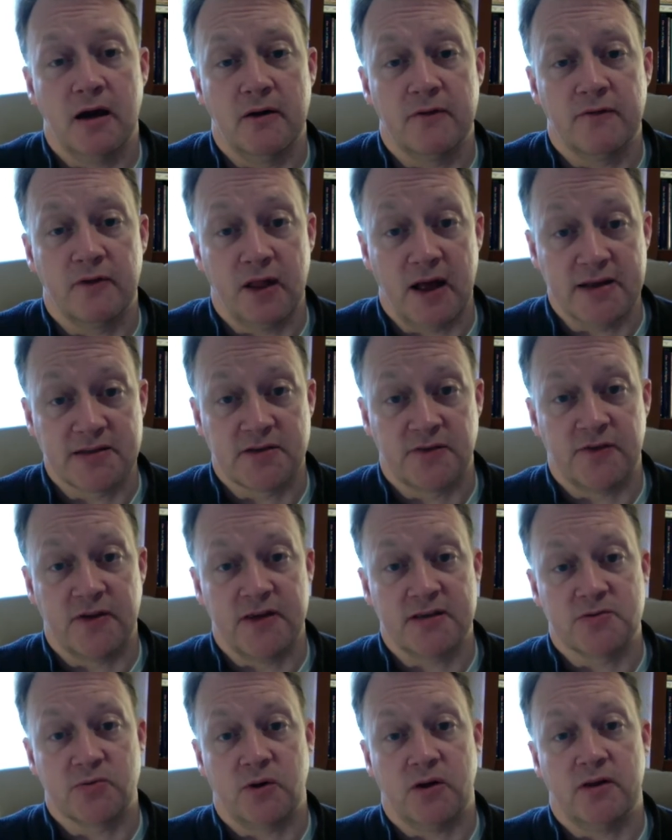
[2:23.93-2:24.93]
philosophy,
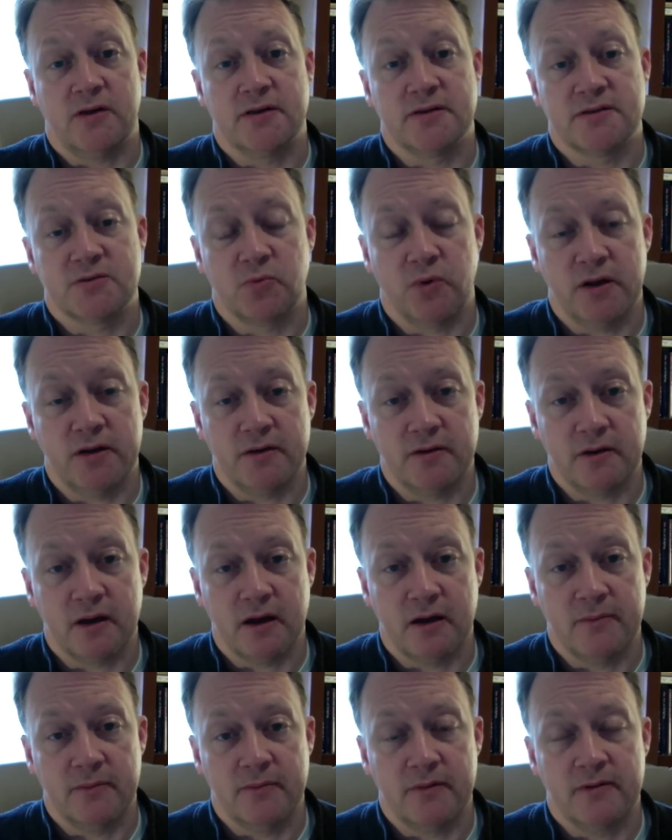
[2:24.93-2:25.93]
as well as what
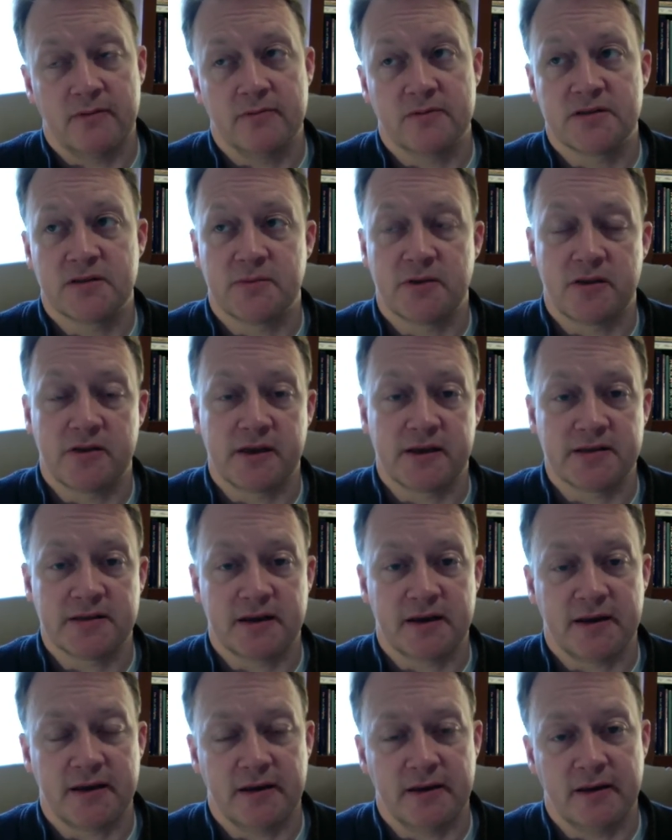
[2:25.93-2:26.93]
some of the things
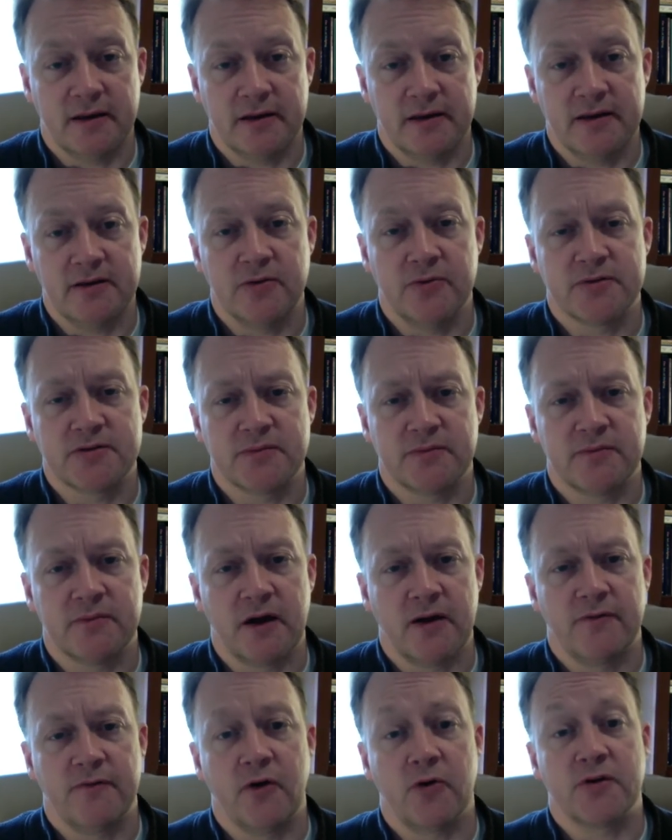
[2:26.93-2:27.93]
that Hinduism
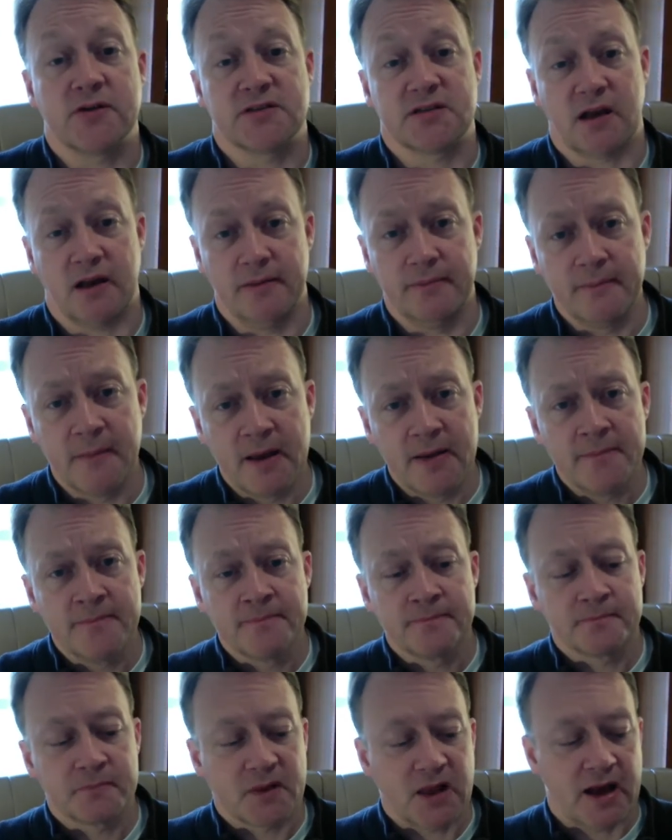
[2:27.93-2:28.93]
focused on.
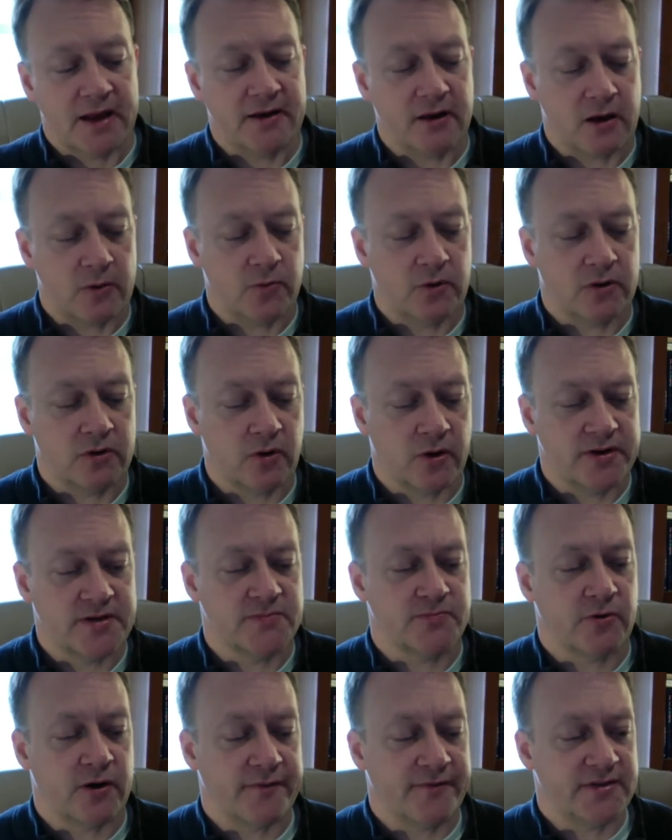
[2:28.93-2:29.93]
And we'll go ahead
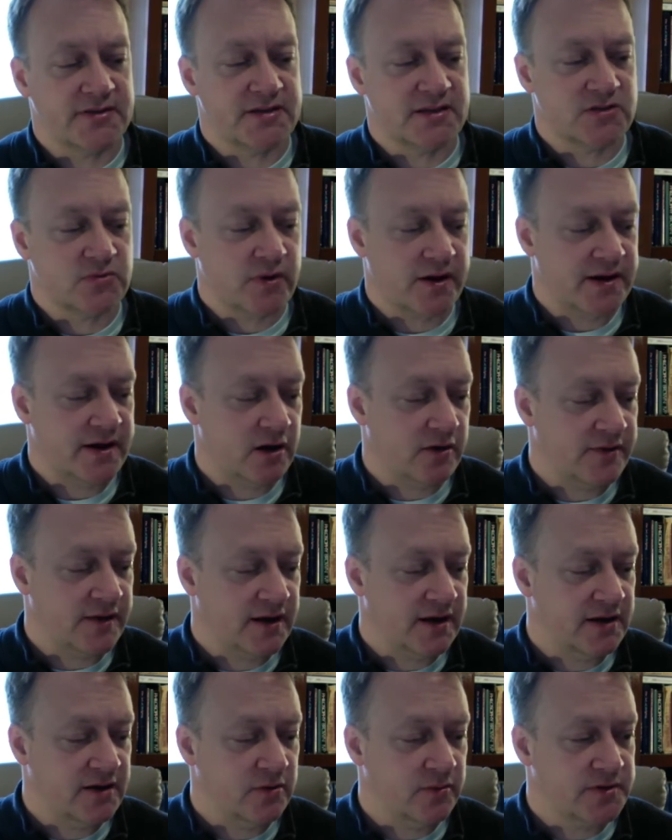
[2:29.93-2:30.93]
and preface this right here that
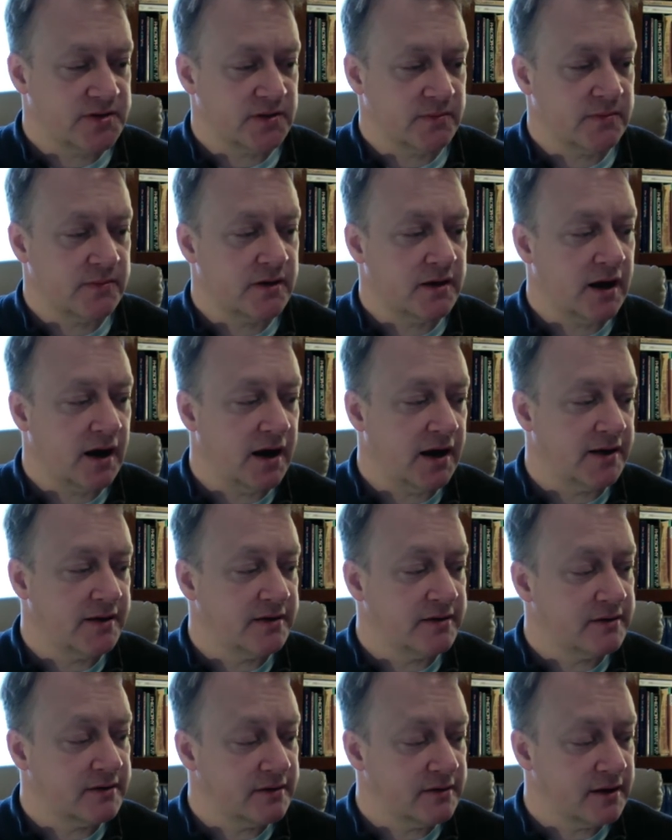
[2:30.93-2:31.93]
Hinduism
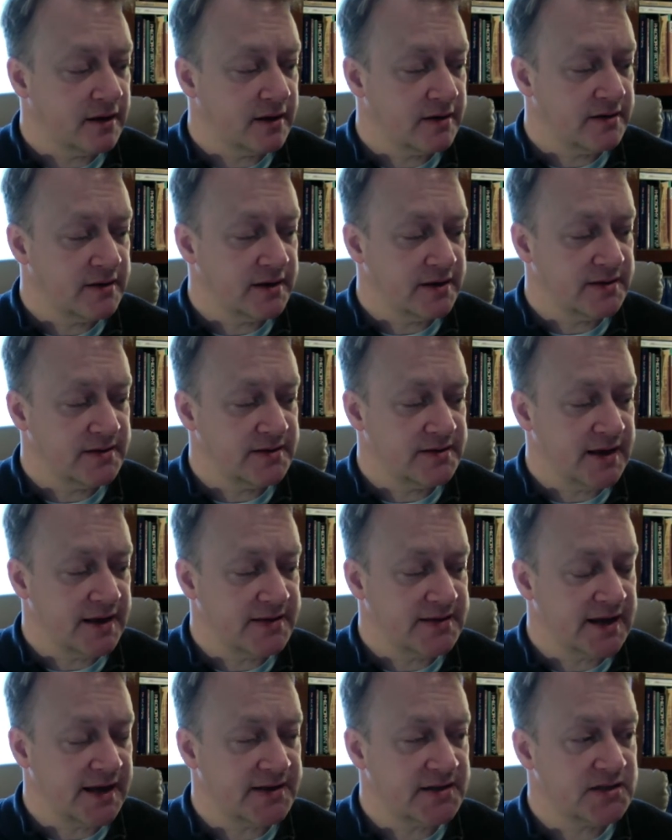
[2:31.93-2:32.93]
it
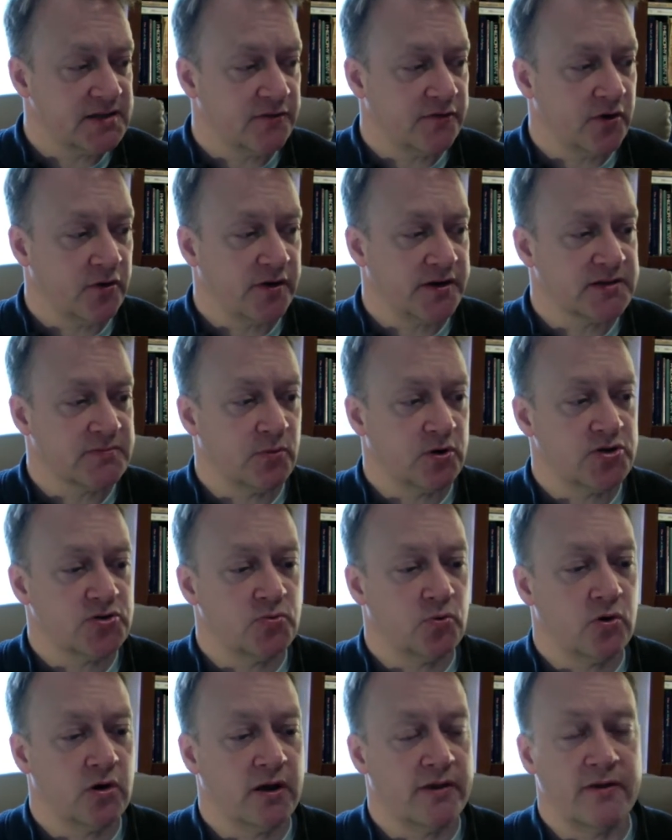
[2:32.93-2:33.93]
tends to focus much
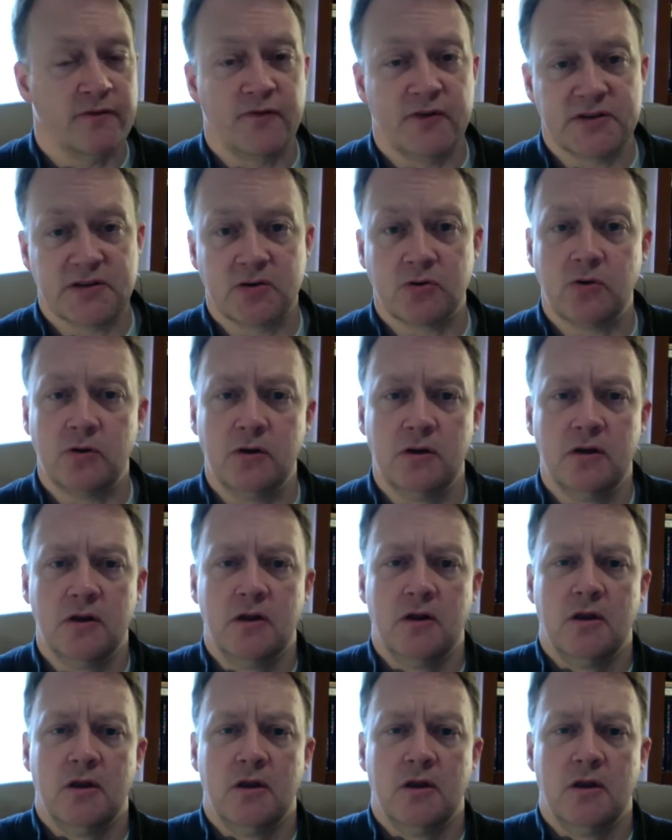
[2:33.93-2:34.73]
more on the physical,